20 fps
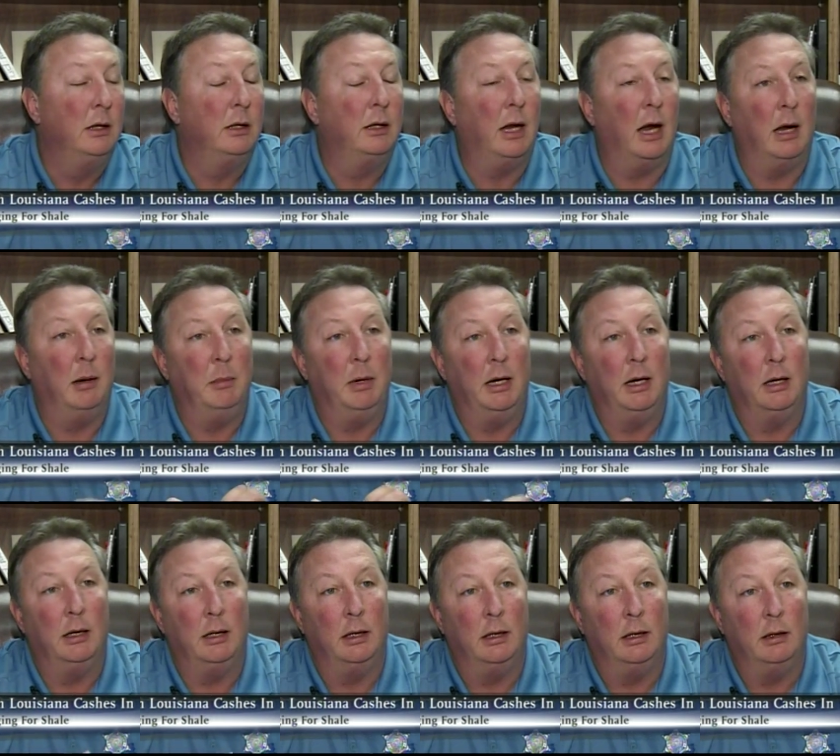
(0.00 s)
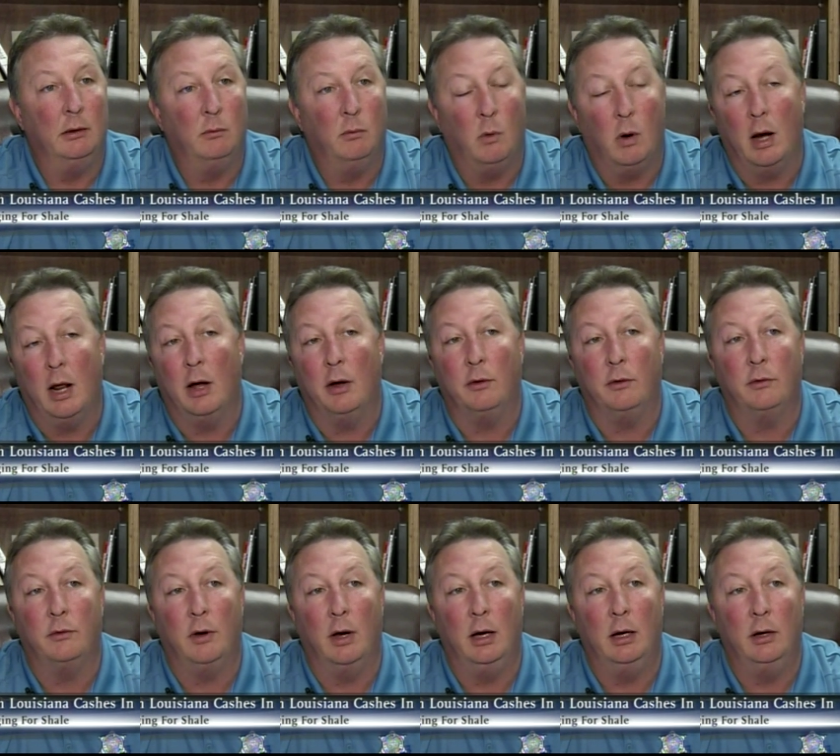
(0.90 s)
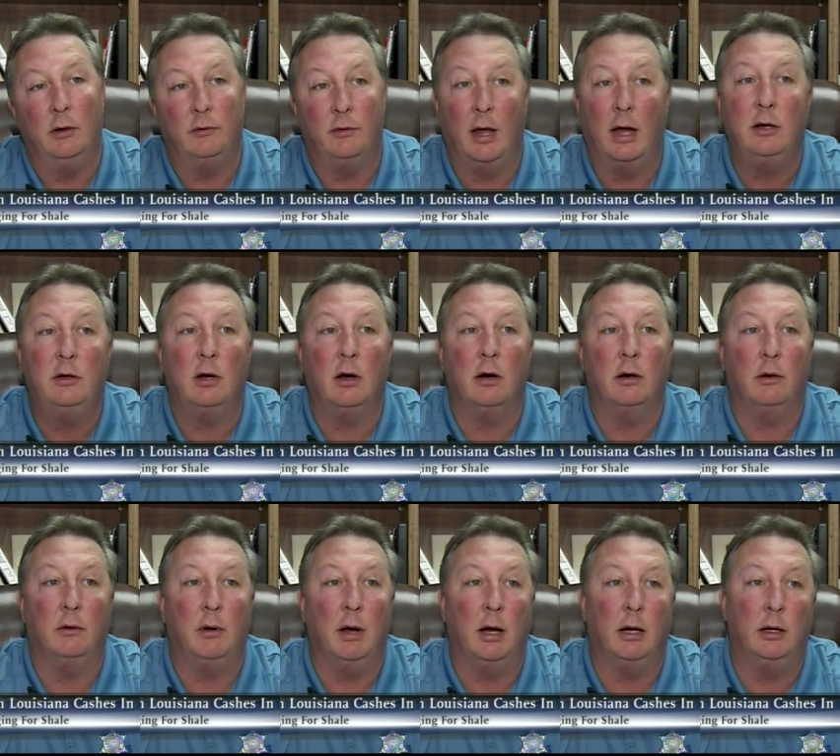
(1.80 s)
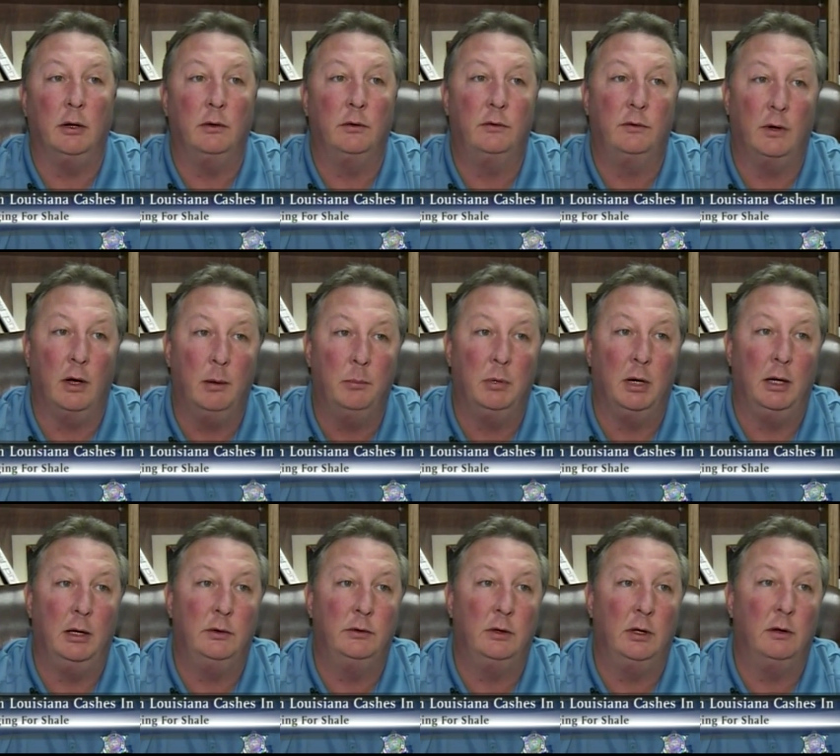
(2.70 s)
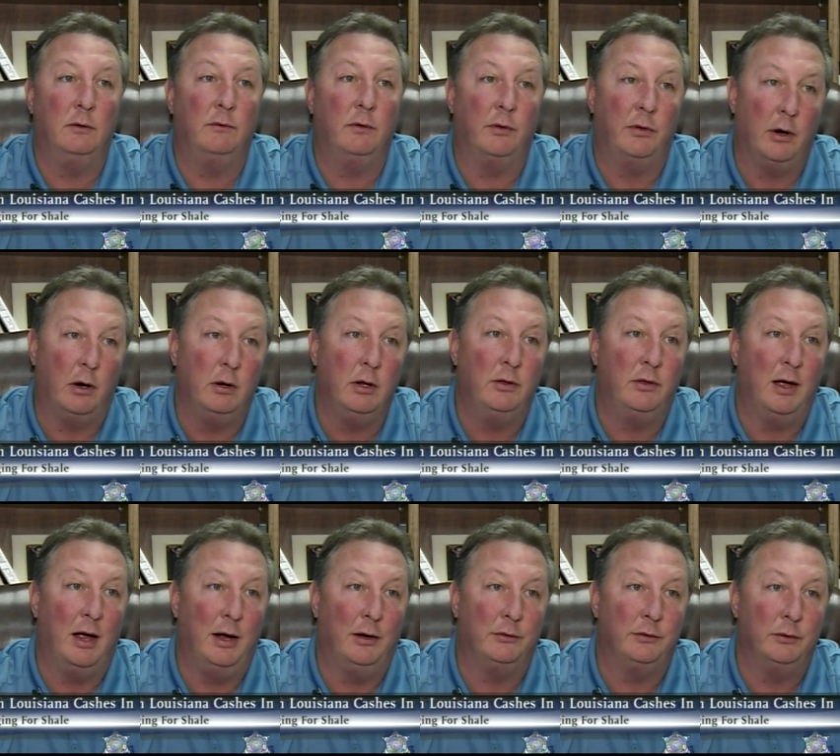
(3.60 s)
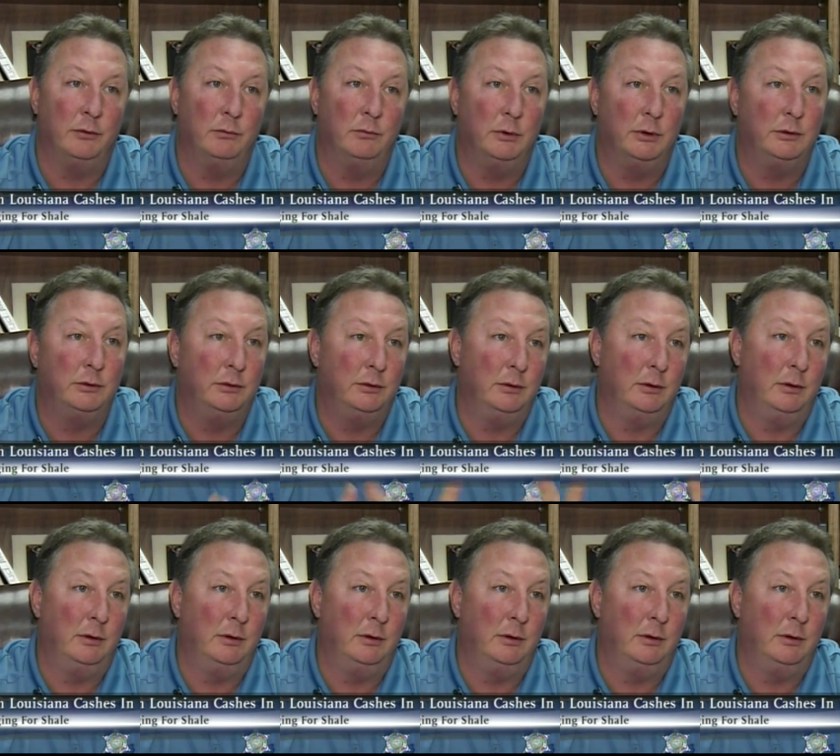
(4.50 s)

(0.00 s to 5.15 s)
came in, and what I understand is they turned around and subleased it for thirty thousand dollars, which